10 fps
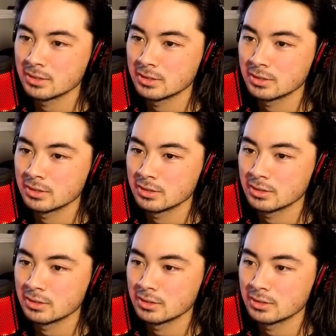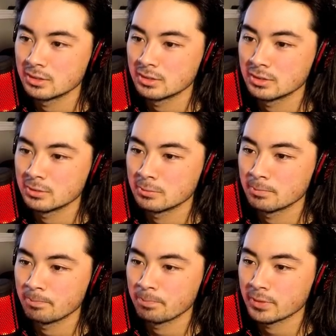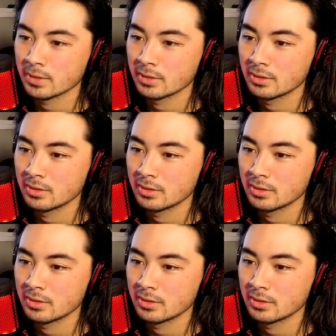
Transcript: No one is speaking in this clip.